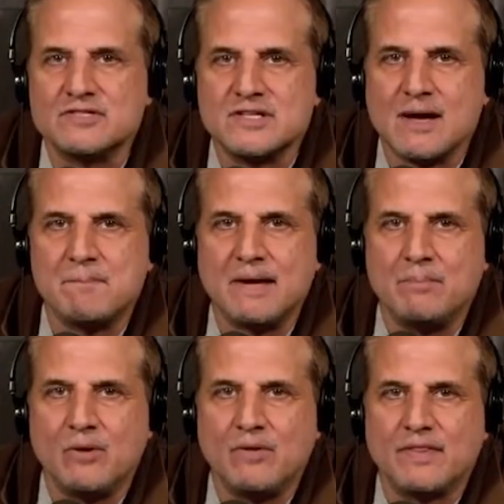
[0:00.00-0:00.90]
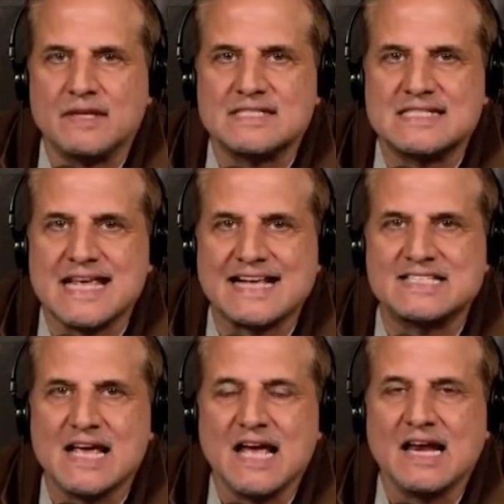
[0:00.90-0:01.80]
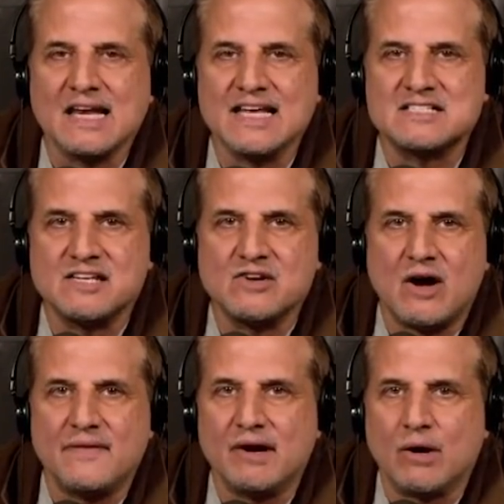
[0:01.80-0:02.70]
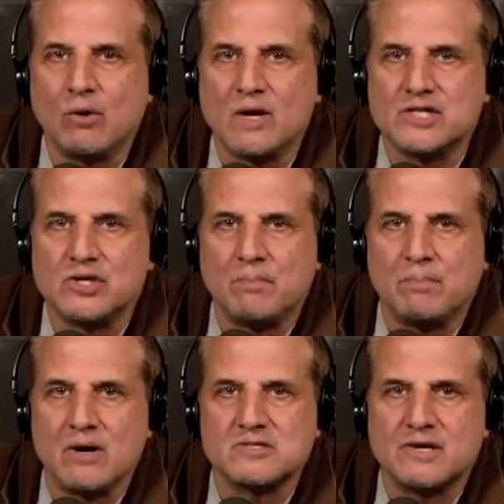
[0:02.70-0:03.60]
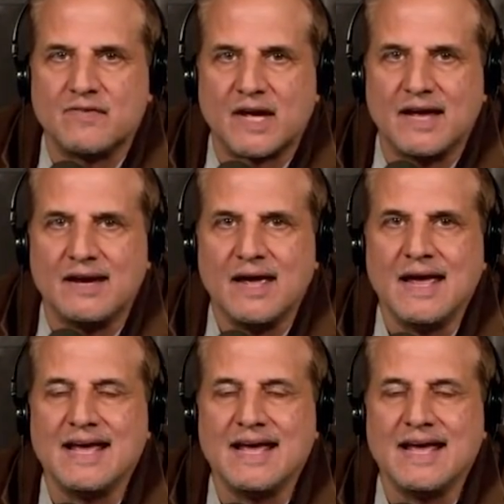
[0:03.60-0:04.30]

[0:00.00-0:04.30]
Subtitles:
for some people, the sex listed on their original birth certificate